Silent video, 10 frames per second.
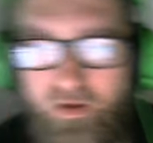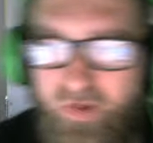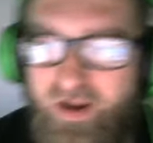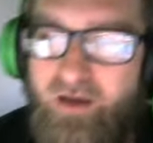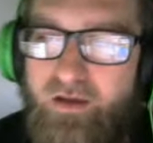
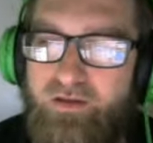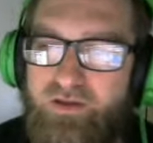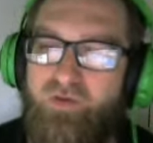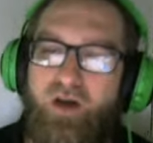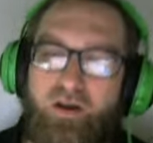But
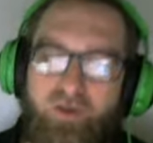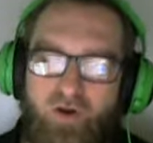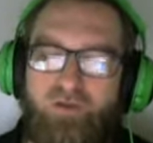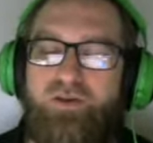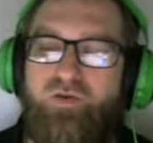you uh,
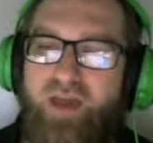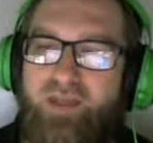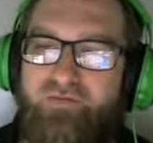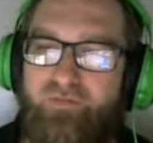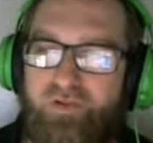currently you can't
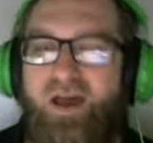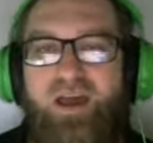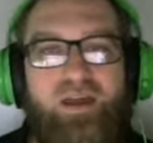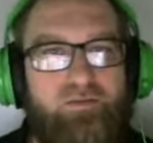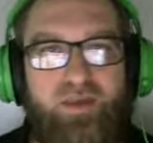even
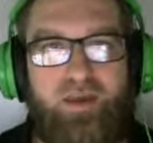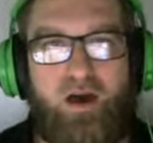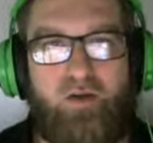play the uh,